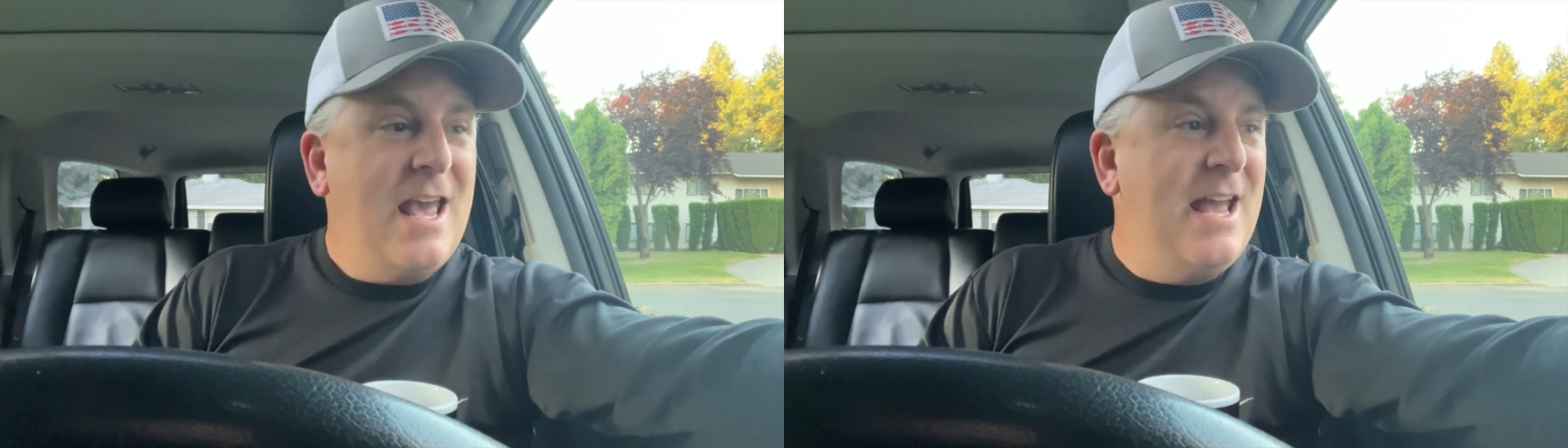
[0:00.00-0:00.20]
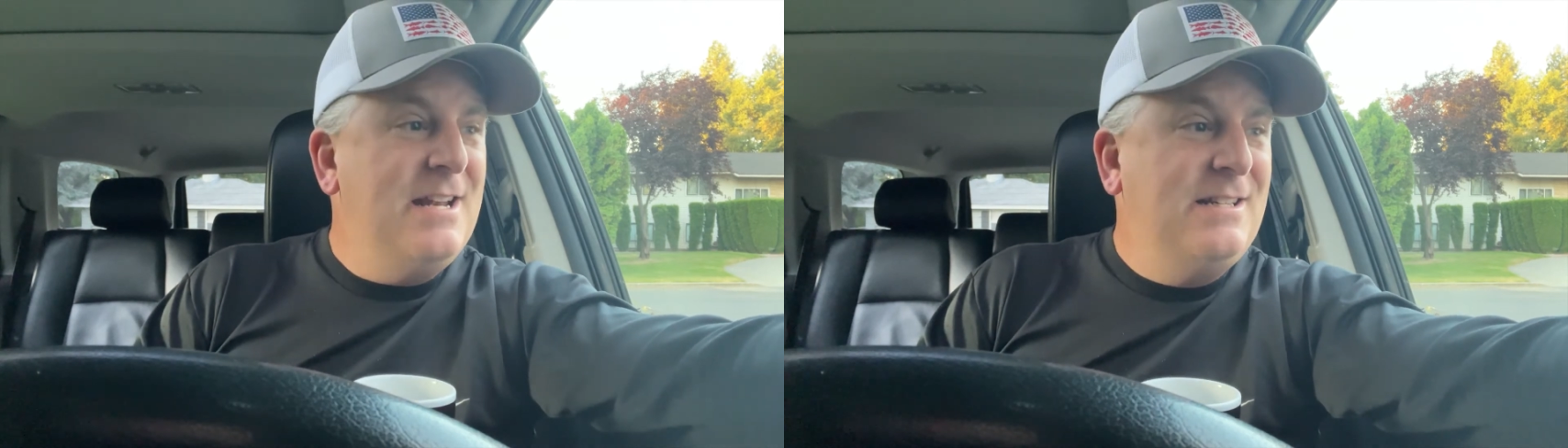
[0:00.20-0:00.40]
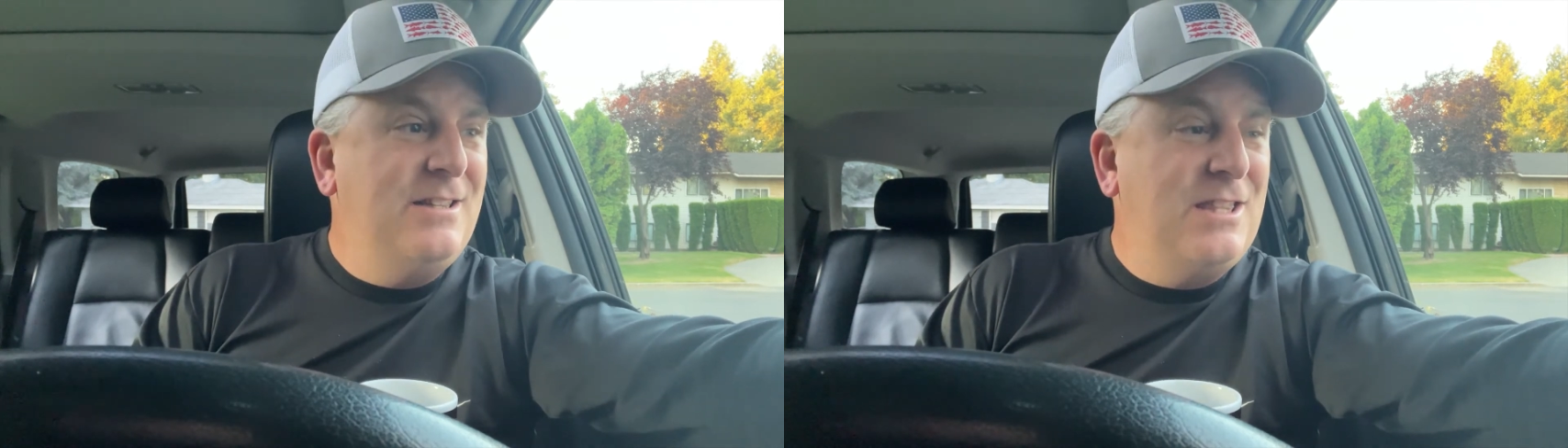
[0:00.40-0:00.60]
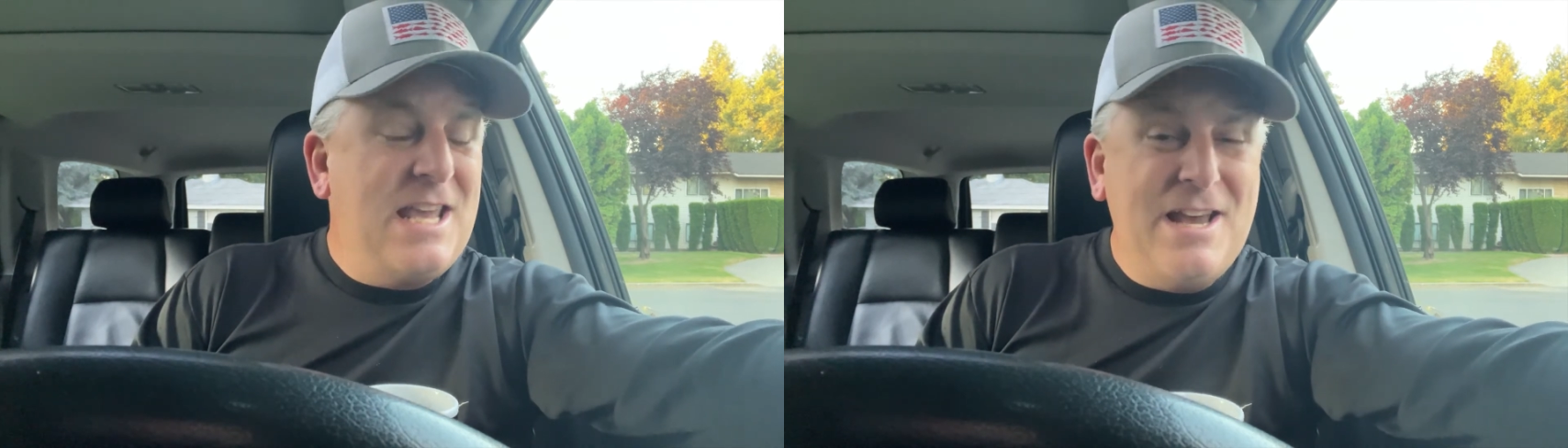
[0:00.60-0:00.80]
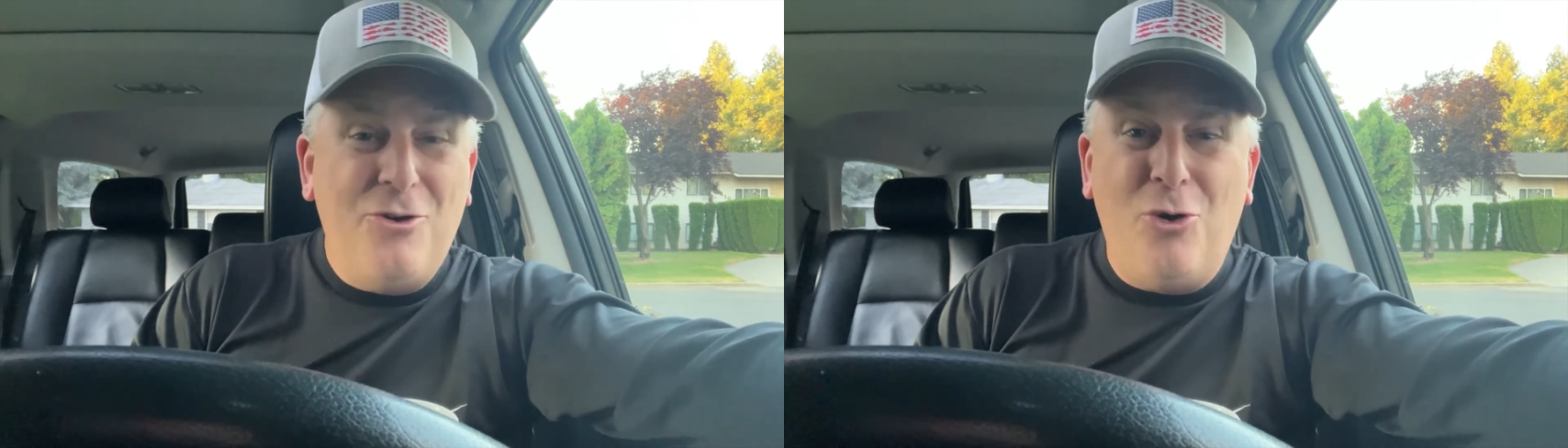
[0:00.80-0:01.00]
and
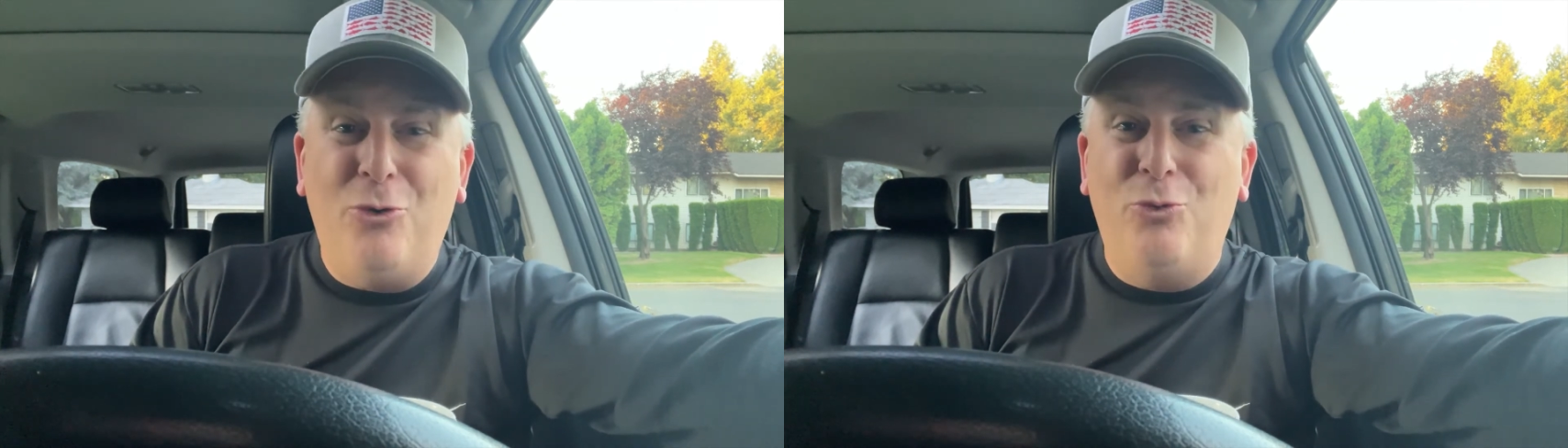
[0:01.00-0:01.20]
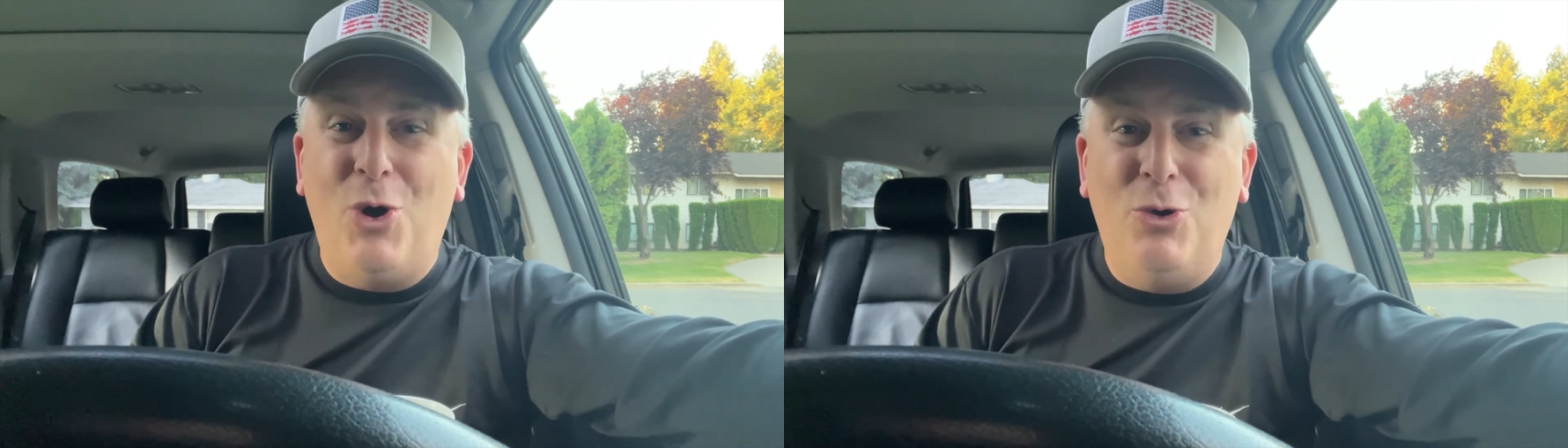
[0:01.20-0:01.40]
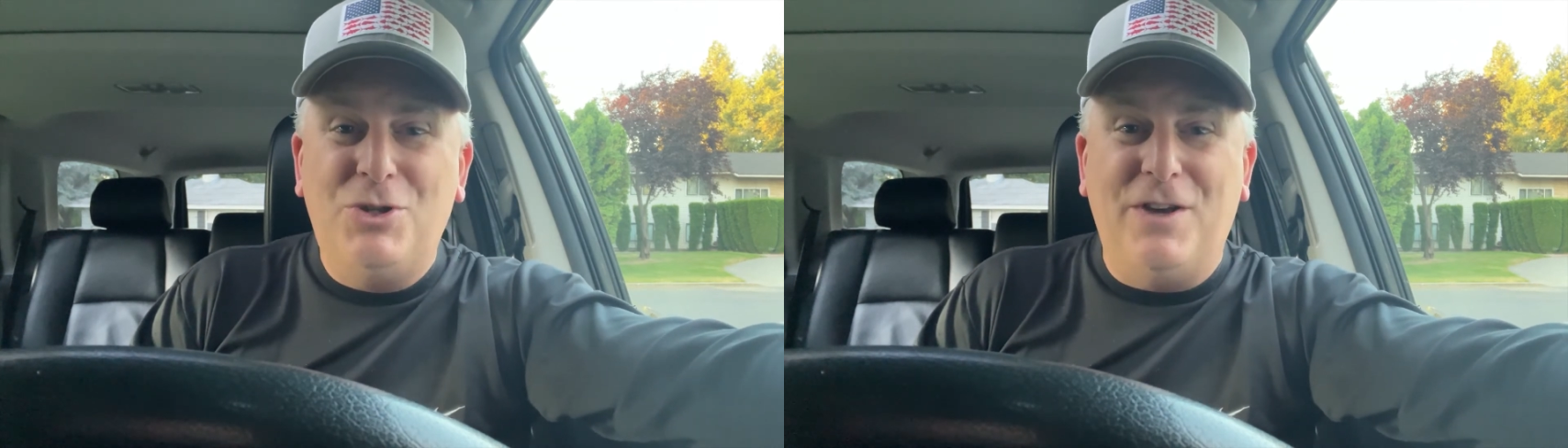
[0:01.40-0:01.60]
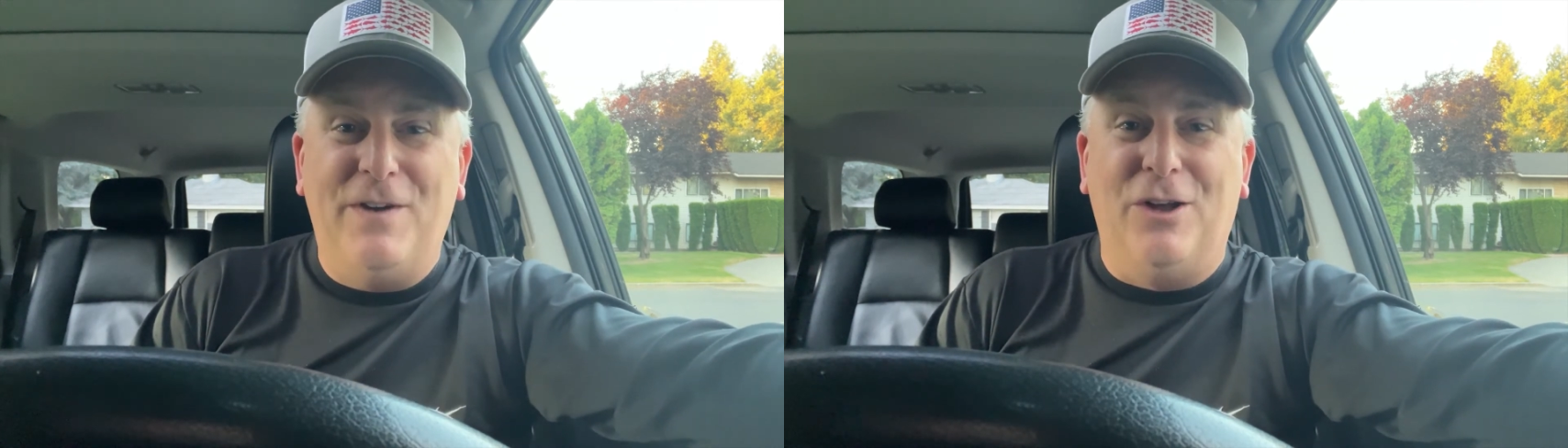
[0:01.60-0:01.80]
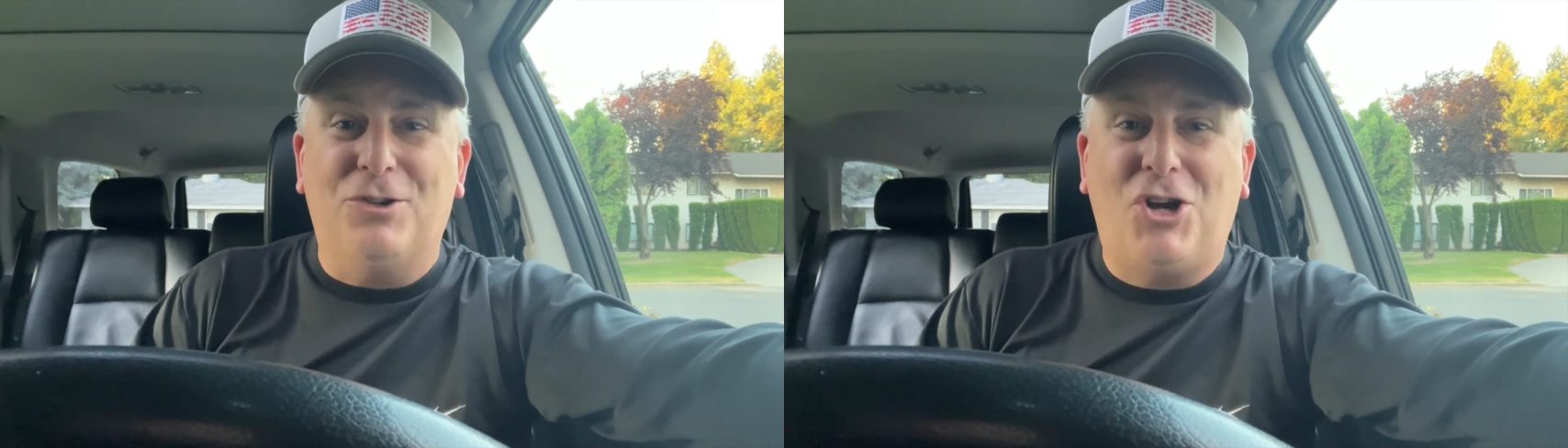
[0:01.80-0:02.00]
Theodore
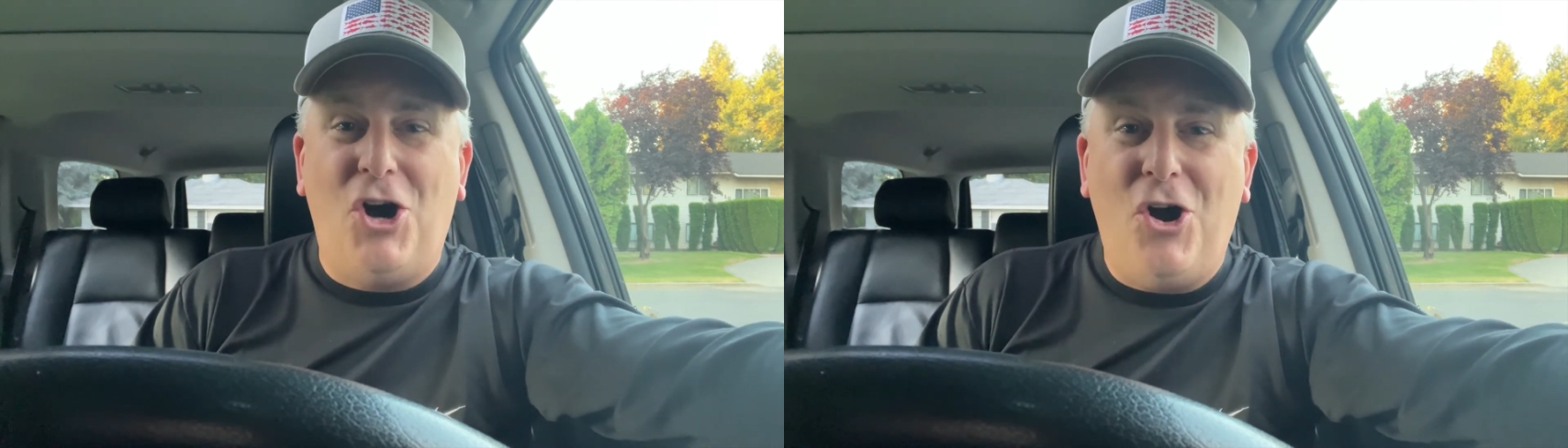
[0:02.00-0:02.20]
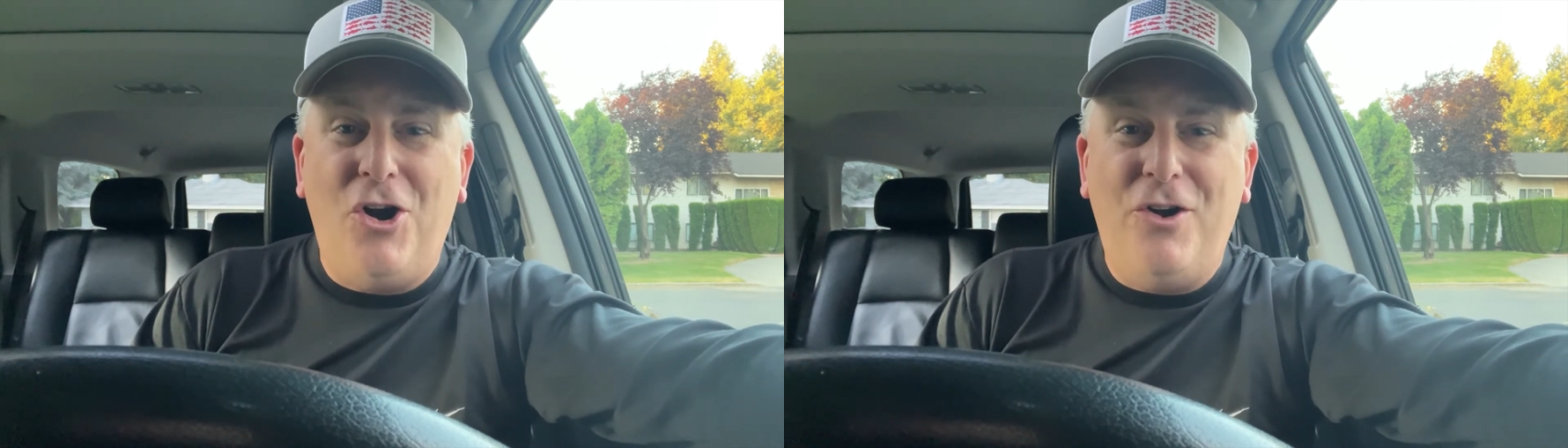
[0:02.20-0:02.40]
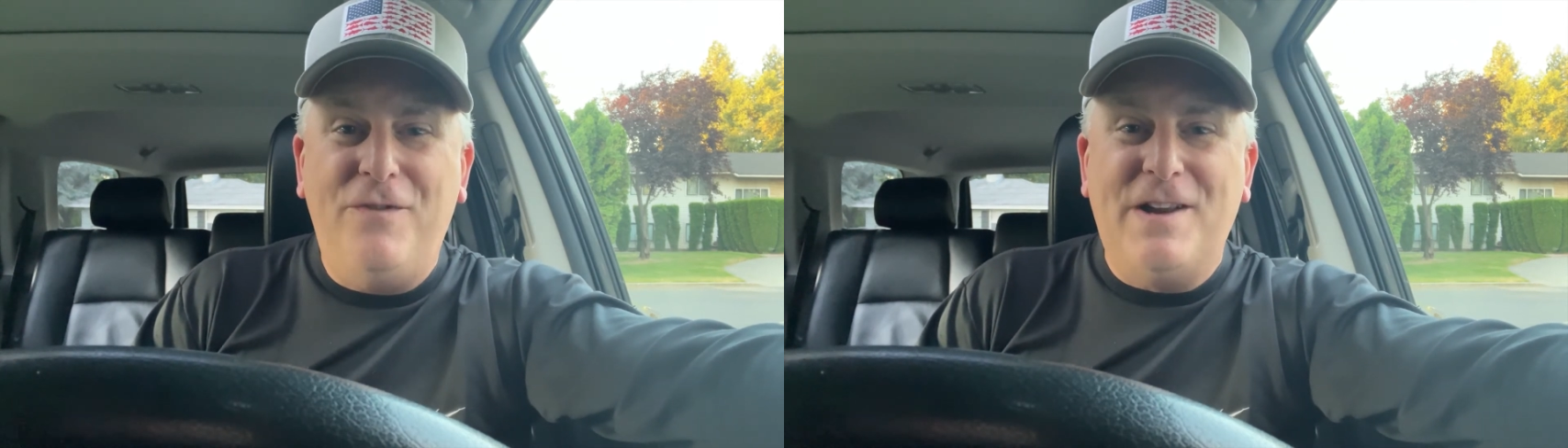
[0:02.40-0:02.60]
Roosevelt carved